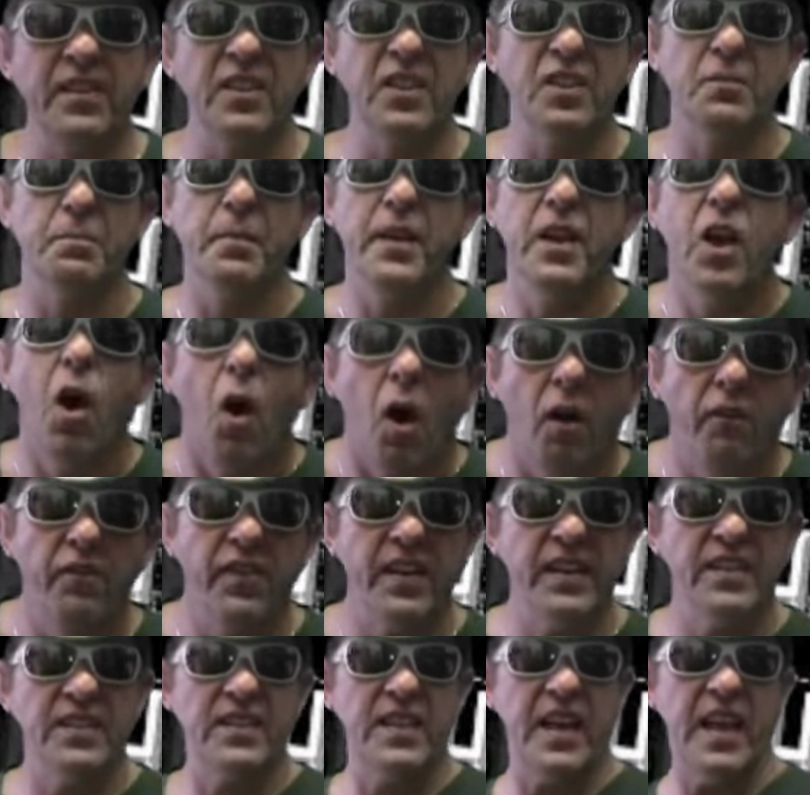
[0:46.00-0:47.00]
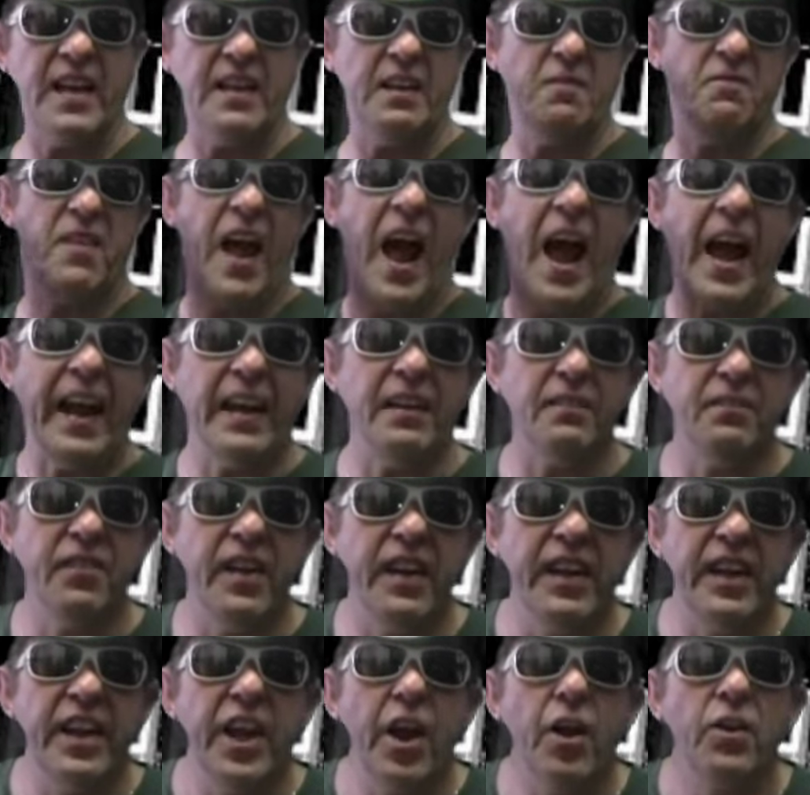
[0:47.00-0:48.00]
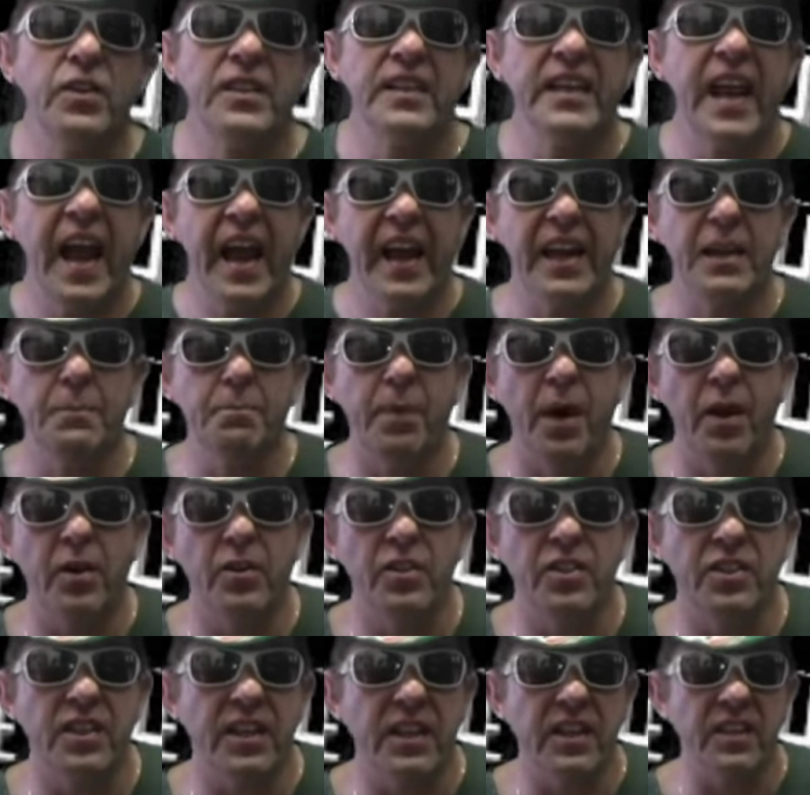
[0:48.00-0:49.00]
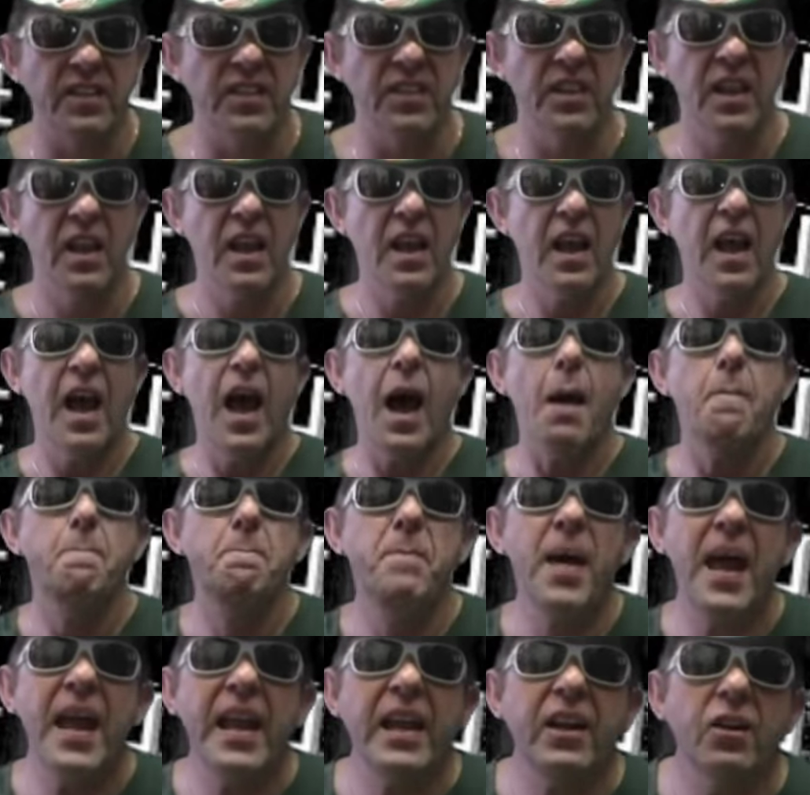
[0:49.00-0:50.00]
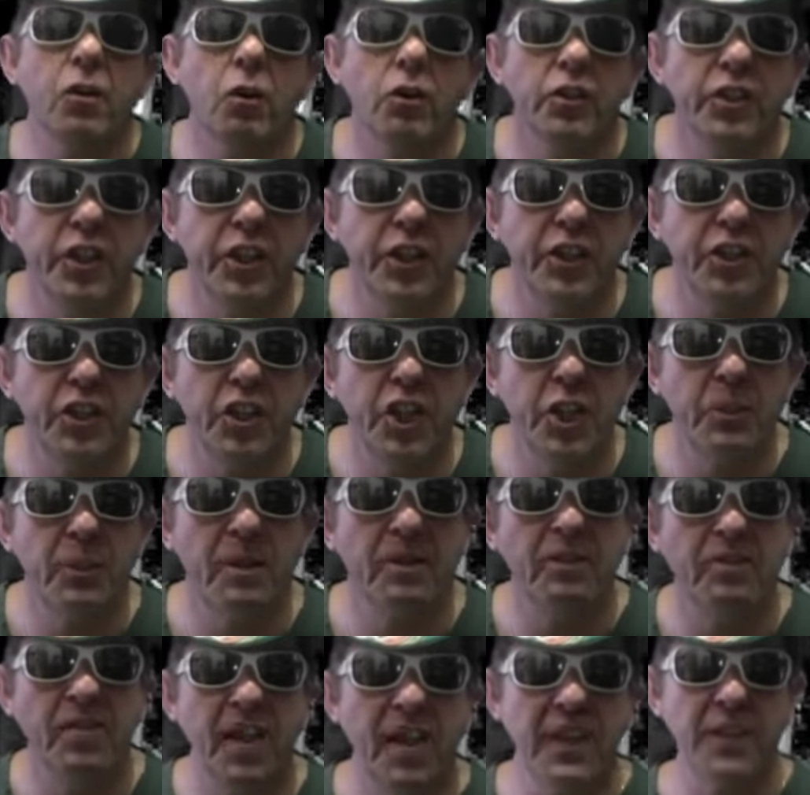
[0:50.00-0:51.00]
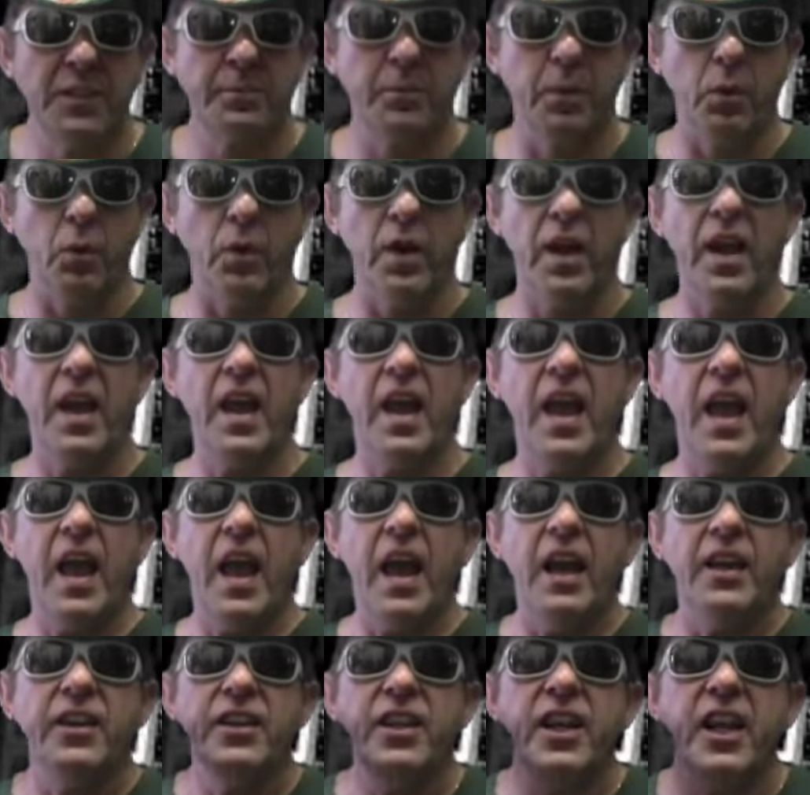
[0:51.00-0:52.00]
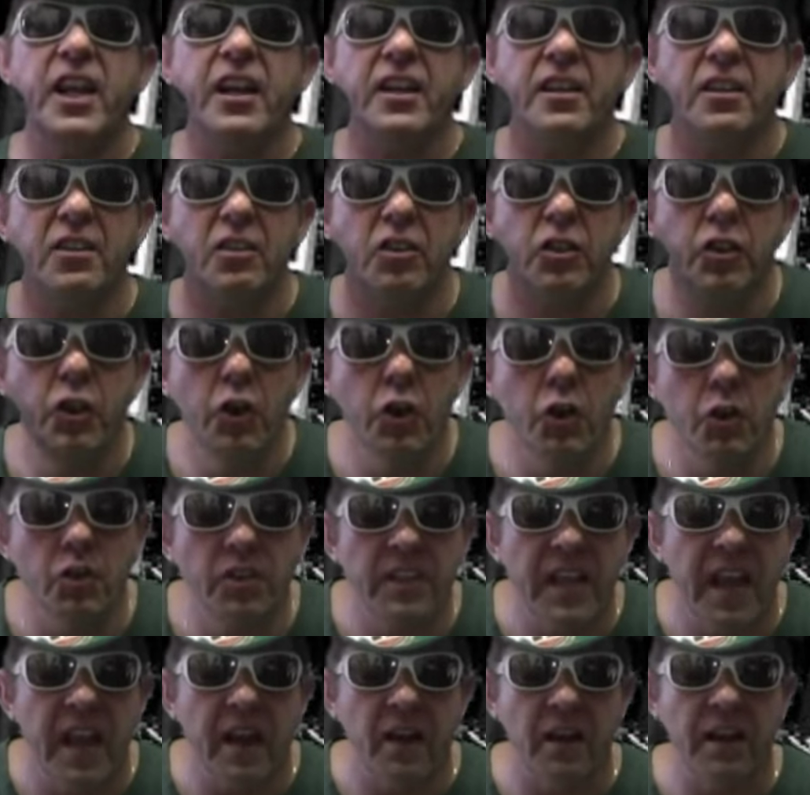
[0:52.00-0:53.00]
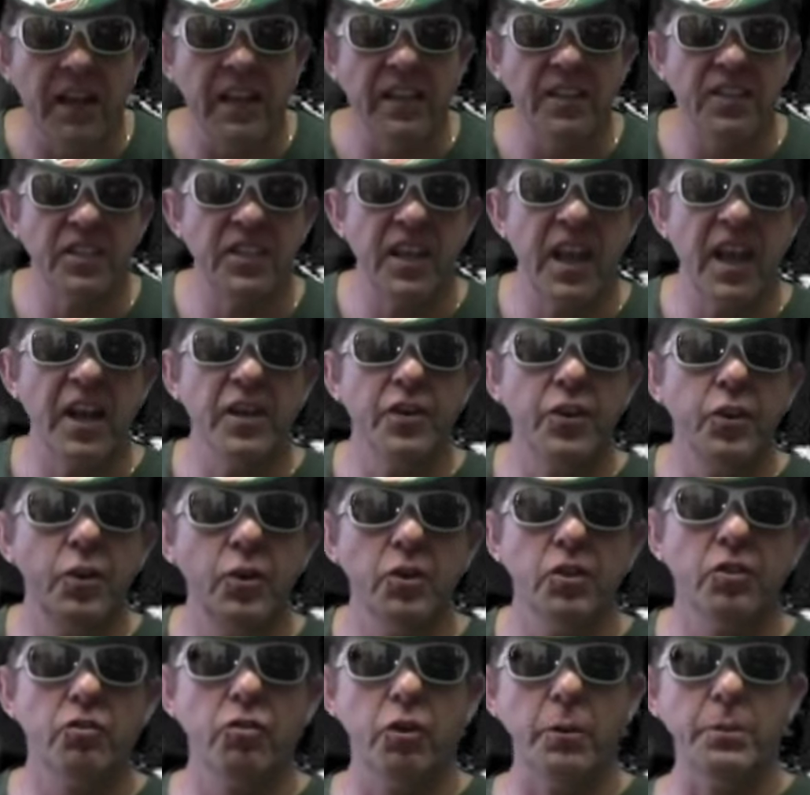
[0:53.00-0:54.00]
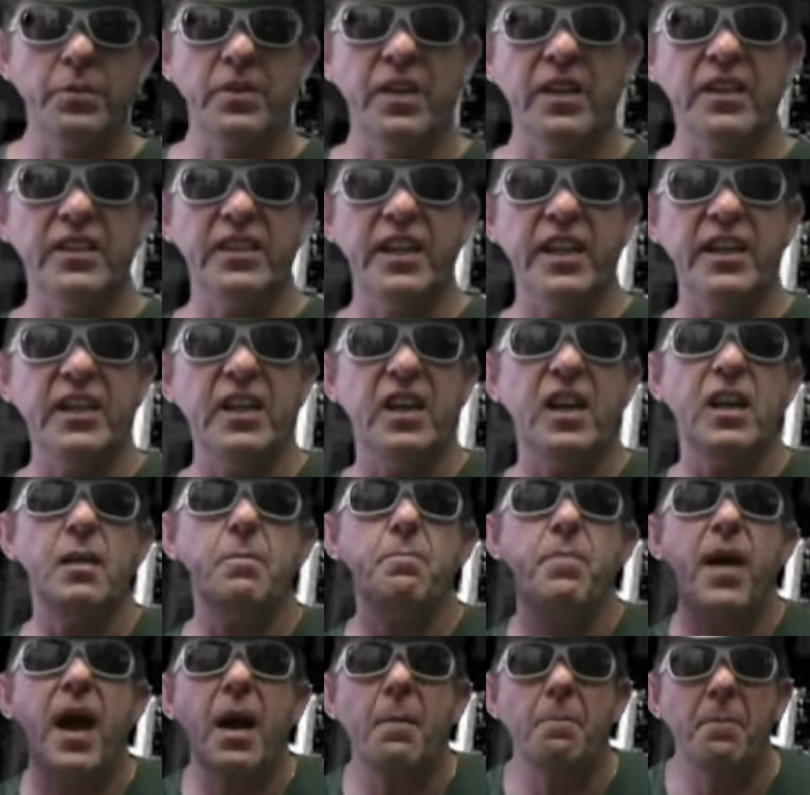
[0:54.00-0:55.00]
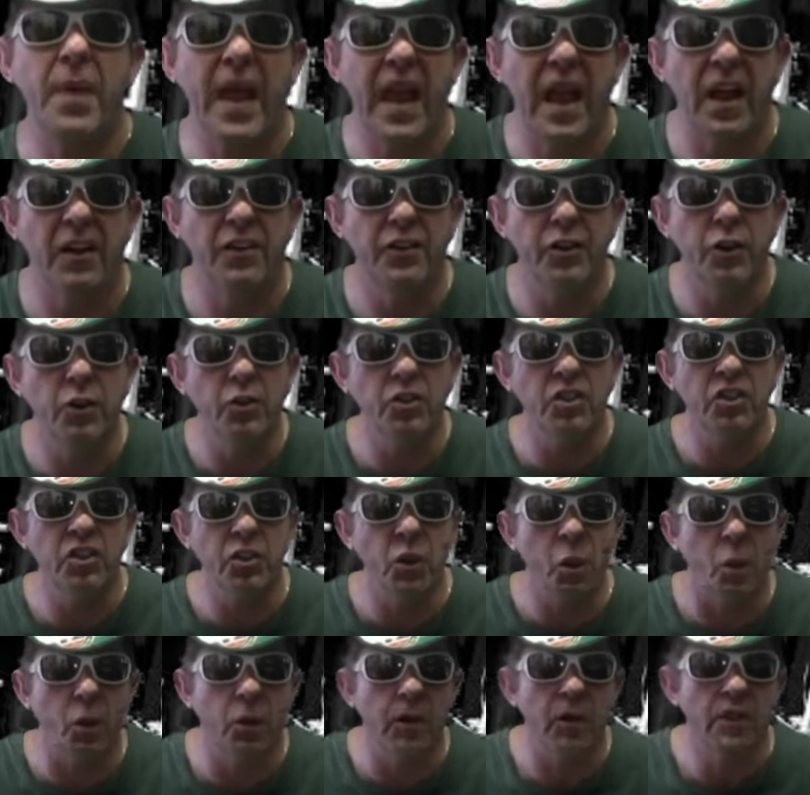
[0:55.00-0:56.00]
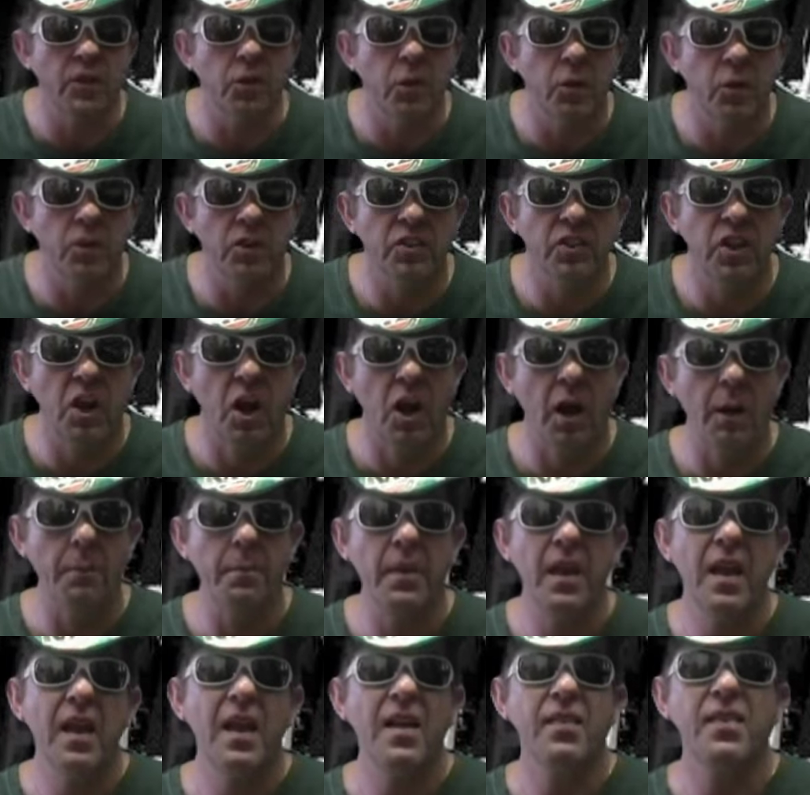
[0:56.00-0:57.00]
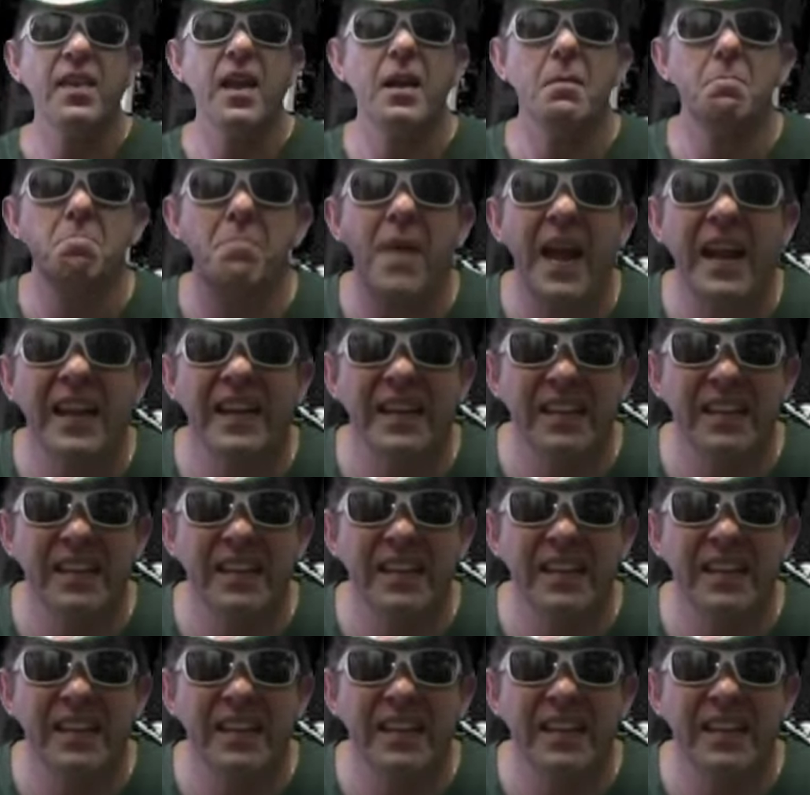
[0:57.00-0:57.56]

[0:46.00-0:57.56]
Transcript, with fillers: pisses me off is that hate videos and hate postings are banned on YouTube and Facebook. And yet news outlets and news groups continue to pump out news stories all the time that